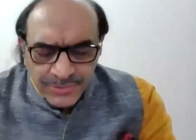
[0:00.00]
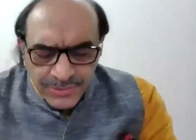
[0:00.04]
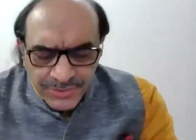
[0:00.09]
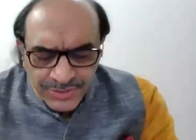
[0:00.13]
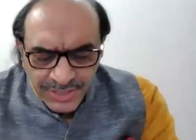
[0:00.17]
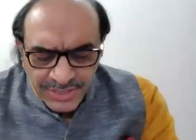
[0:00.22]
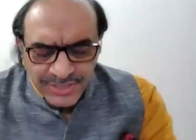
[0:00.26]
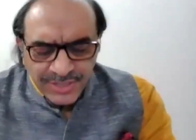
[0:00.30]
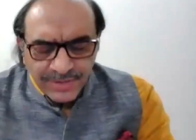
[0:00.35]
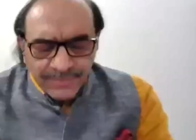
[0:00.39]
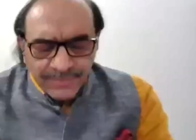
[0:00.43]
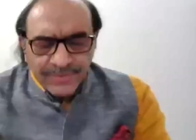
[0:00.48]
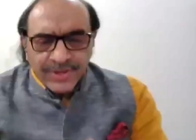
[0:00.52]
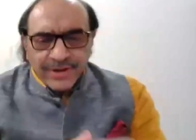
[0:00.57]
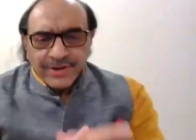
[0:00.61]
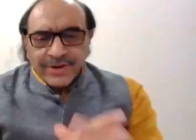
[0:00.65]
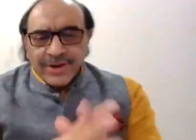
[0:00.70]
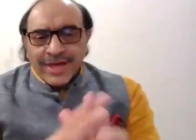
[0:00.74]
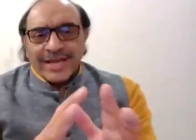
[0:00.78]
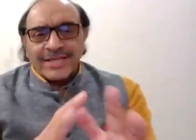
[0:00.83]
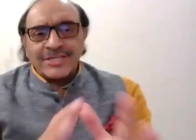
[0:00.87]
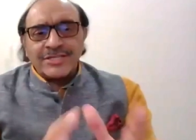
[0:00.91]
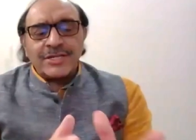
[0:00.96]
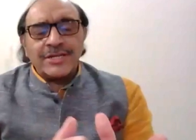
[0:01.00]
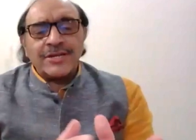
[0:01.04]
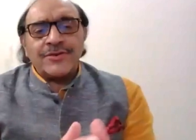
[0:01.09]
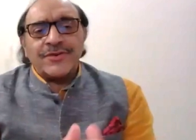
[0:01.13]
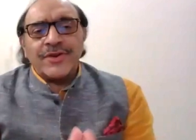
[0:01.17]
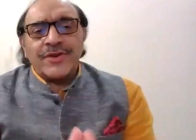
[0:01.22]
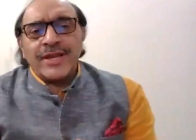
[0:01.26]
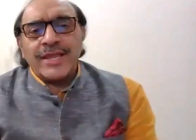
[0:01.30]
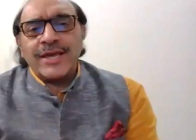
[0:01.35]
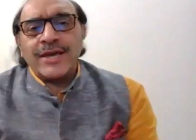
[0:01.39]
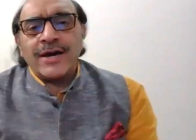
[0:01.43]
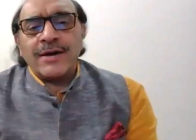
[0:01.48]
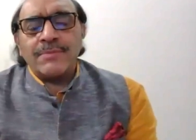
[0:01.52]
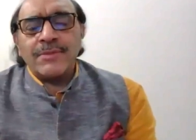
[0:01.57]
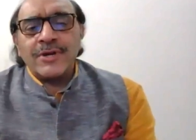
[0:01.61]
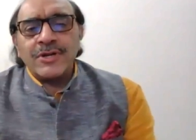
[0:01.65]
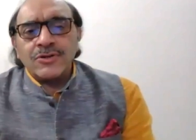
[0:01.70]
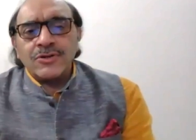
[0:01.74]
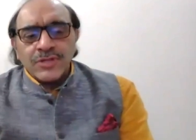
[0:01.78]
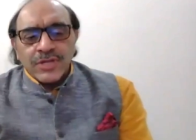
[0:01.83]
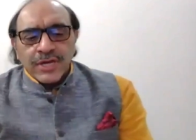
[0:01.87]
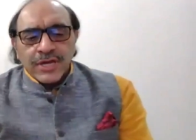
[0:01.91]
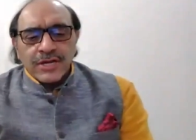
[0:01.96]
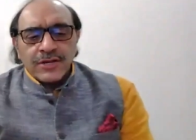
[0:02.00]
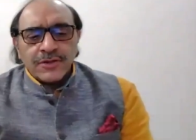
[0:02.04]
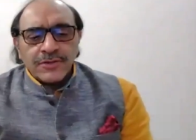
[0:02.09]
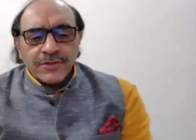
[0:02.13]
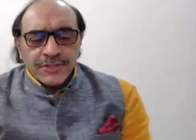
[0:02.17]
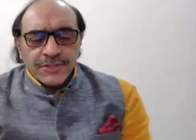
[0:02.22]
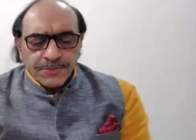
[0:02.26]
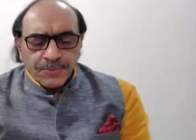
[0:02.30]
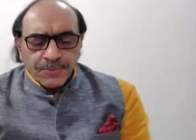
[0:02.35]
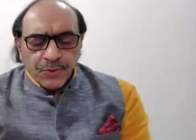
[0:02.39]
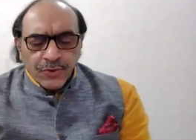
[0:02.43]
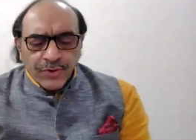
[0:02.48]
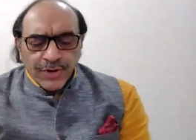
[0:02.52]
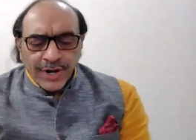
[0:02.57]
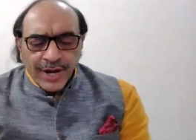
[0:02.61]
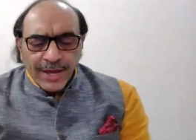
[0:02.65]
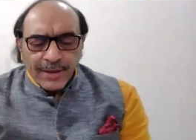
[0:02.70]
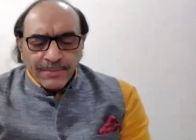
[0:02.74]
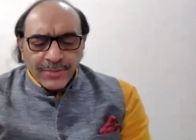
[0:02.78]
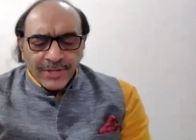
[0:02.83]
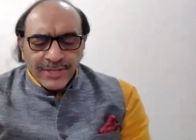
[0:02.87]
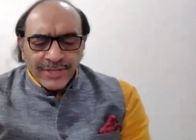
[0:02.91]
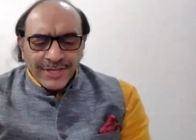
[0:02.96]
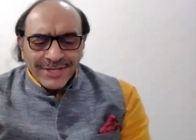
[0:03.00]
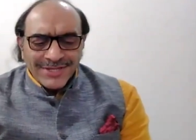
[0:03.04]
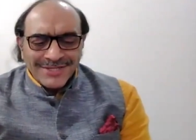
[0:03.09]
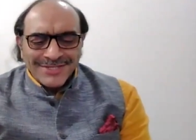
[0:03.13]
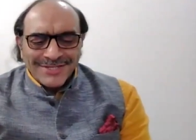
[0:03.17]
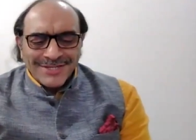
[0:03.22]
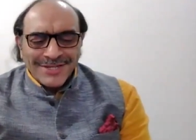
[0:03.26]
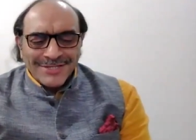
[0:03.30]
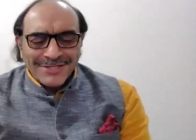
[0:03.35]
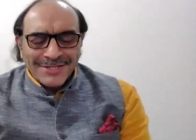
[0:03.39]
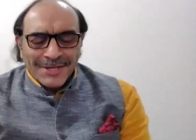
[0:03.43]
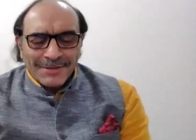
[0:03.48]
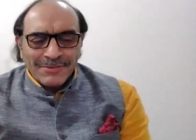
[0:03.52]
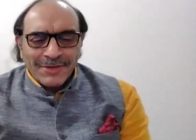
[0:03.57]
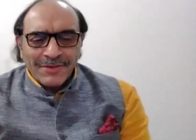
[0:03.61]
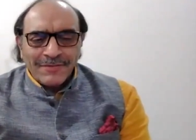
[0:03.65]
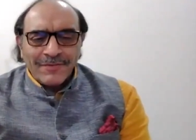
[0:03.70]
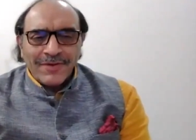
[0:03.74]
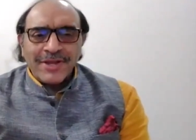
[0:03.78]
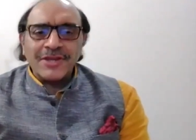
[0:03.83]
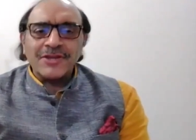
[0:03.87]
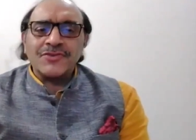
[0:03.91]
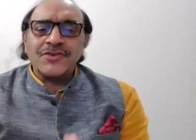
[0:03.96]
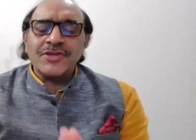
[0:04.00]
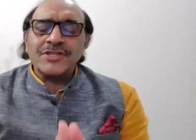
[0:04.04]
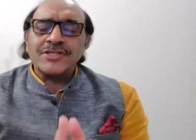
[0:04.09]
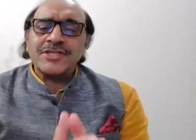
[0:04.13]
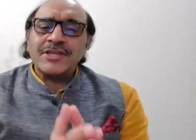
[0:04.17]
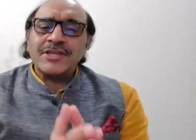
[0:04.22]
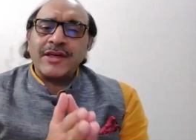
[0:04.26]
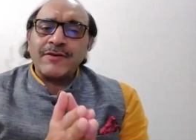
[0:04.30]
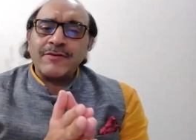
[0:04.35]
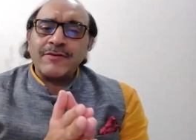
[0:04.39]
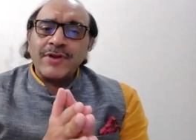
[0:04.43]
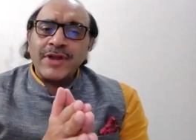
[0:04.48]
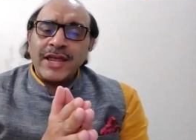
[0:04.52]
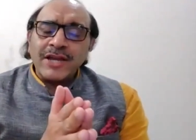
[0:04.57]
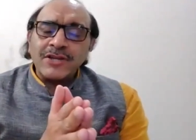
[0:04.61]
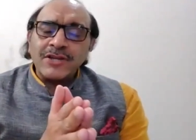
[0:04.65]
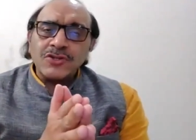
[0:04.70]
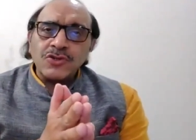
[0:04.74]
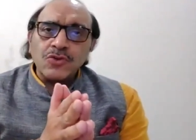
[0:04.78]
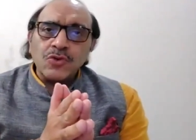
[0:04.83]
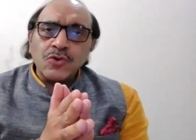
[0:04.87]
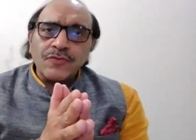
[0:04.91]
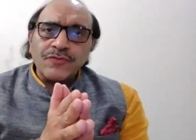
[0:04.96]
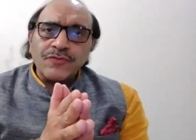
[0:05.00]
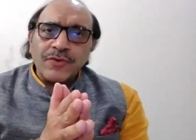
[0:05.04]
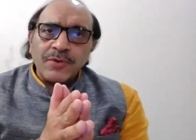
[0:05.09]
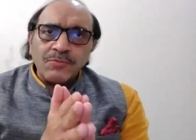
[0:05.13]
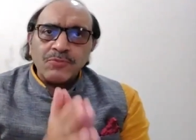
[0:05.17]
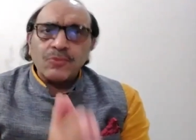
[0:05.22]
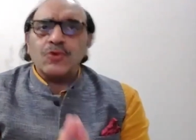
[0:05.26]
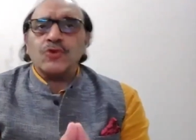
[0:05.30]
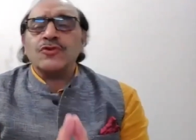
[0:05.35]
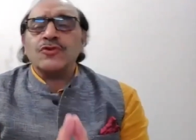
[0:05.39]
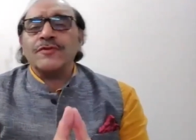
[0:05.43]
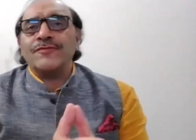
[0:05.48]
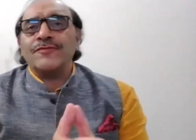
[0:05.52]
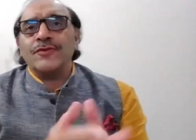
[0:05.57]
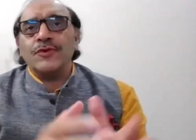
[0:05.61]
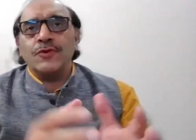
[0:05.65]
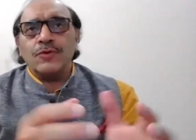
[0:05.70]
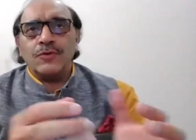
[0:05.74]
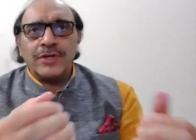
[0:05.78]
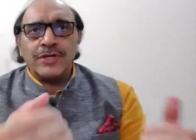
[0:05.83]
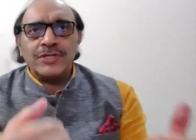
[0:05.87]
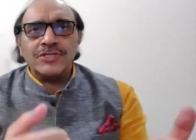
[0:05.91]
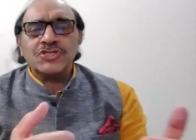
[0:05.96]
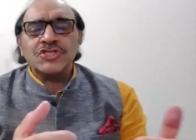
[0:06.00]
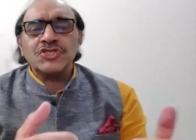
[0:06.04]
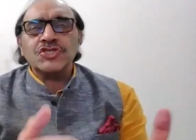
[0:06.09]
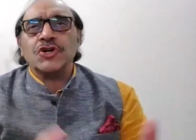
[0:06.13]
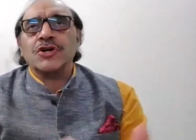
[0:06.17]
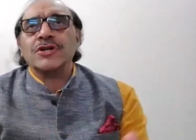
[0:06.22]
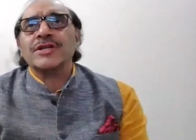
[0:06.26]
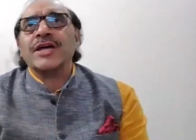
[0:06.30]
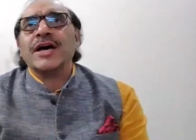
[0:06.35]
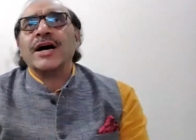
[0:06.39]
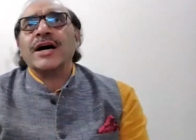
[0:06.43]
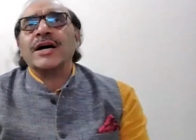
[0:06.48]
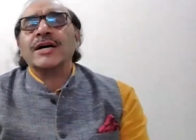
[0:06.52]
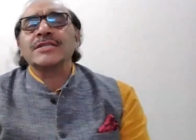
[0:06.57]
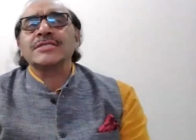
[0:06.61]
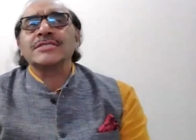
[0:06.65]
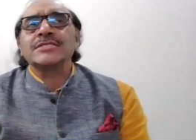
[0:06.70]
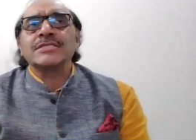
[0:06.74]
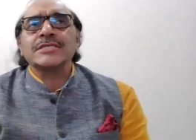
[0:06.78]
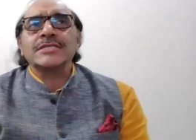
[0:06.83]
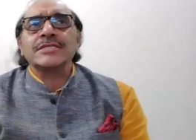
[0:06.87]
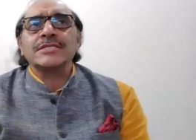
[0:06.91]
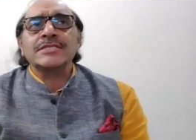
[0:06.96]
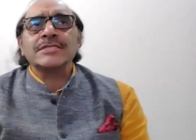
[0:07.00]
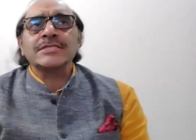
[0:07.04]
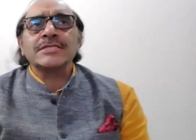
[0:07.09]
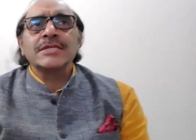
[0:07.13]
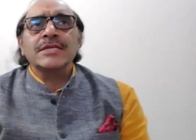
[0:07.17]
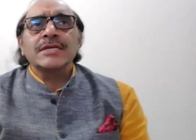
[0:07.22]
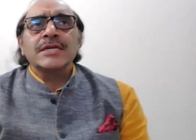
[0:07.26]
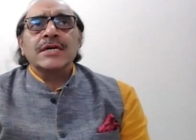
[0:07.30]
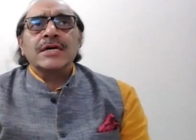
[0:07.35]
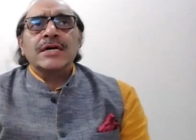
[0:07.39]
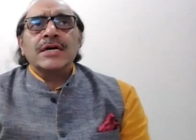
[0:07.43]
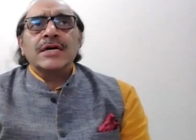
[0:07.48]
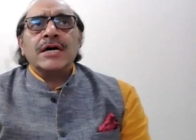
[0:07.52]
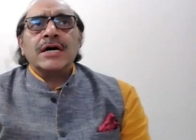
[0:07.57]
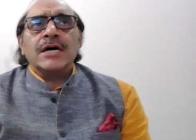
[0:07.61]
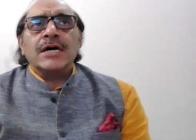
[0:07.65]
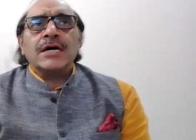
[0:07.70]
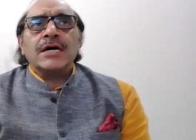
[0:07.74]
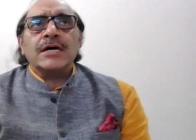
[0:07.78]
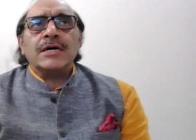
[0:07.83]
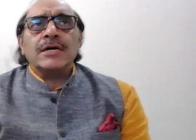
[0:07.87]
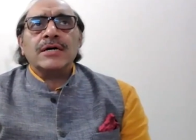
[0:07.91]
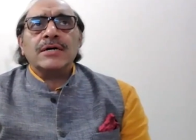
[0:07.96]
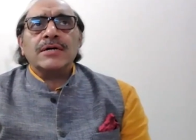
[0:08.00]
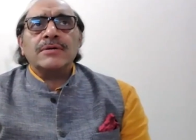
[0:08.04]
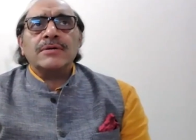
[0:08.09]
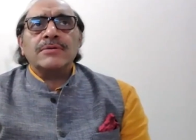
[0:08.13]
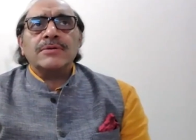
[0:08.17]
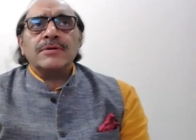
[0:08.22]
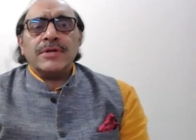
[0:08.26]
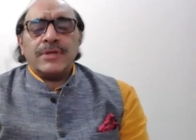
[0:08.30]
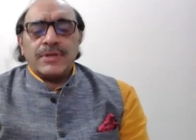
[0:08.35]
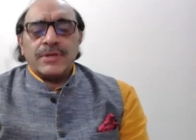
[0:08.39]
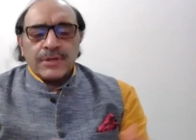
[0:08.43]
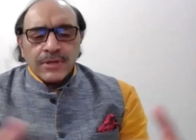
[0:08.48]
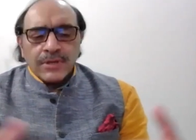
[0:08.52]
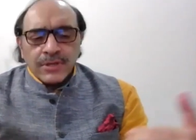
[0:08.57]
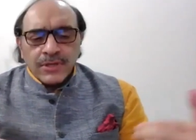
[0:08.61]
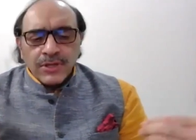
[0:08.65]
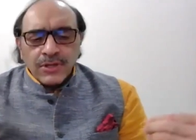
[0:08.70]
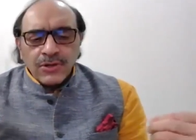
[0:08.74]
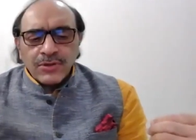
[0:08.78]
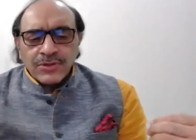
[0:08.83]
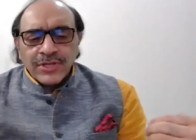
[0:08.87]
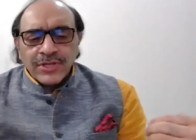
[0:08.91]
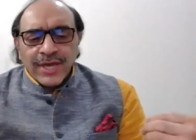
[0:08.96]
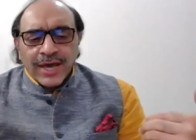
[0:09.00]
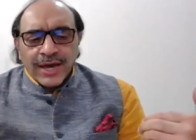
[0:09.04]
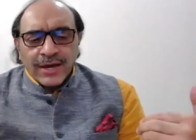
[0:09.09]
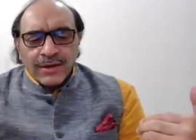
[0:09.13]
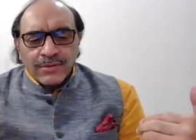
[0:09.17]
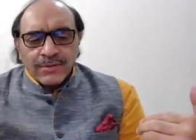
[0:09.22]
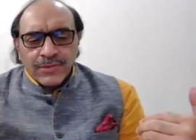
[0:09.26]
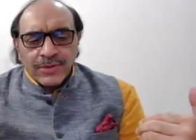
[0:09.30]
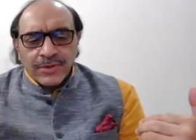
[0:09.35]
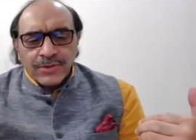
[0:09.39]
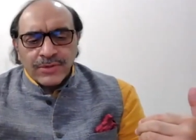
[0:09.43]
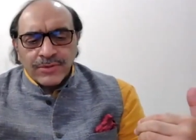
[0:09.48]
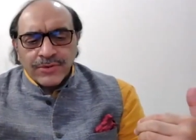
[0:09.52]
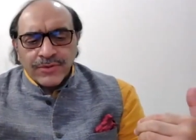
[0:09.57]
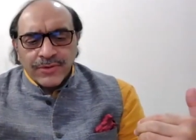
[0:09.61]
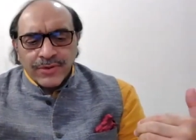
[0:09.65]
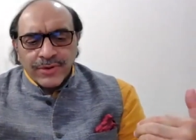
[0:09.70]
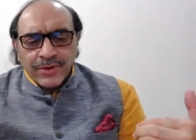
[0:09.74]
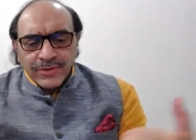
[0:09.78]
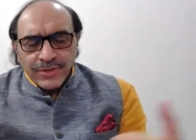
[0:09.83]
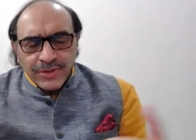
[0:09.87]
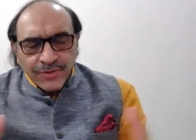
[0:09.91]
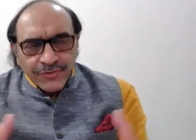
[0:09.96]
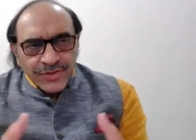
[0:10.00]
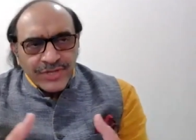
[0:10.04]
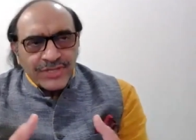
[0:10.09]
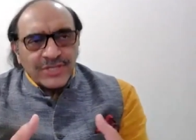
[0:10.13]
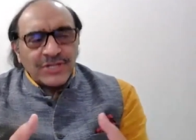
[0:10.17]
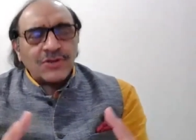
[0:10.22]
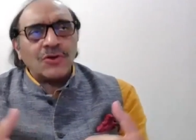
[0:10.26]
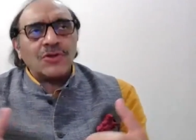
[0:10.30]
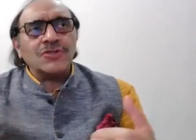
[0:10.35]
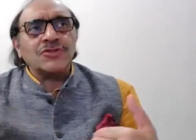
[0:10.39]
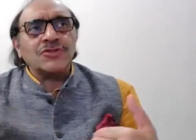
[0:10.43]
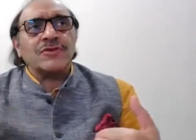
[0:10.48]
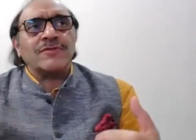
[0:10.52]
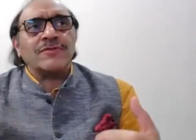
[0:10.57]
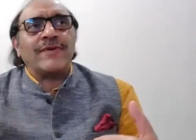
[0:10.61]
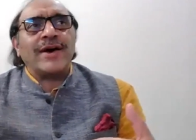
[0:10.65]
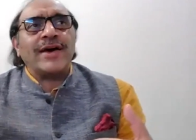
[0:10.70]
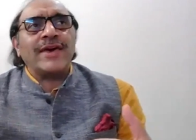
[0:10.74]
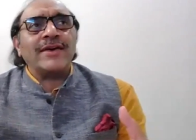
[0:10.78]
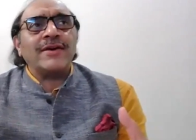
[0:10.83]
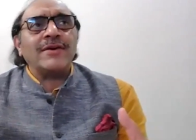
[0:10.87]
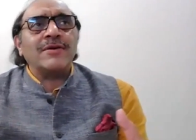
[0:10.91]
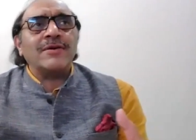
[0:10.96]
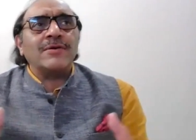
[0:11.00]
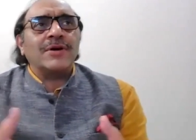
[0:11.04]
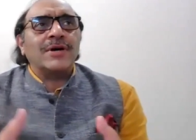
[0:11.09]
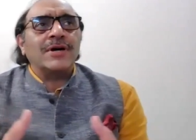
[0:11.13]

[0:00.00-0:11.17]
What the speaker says: General sir, we are actually really coming to the end of this program, but there's something very interesting I would like to know from both of you in short answers. You know, the reason also why